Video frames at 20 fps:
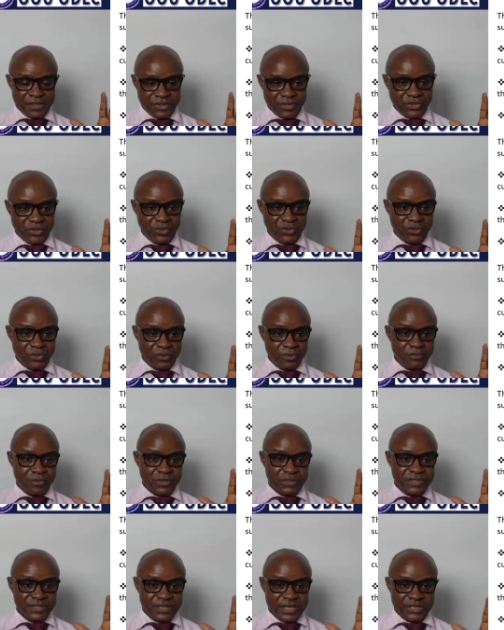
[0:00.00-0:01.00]

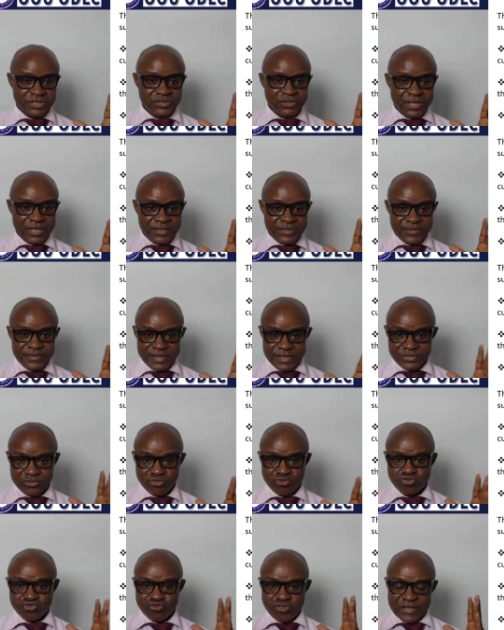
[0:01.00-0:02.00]
multinationals need
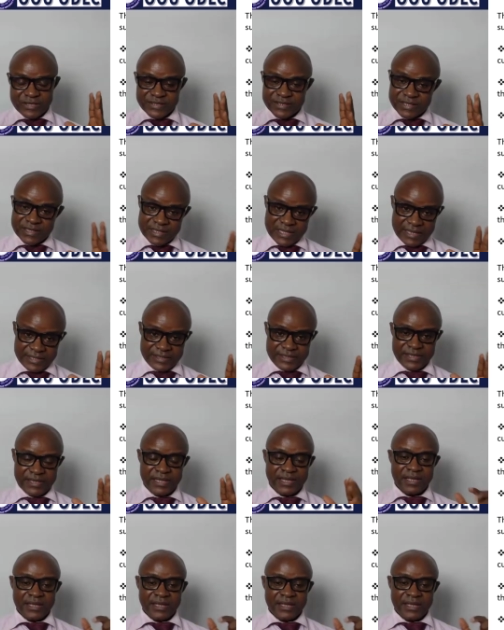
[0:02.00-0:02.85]
to translate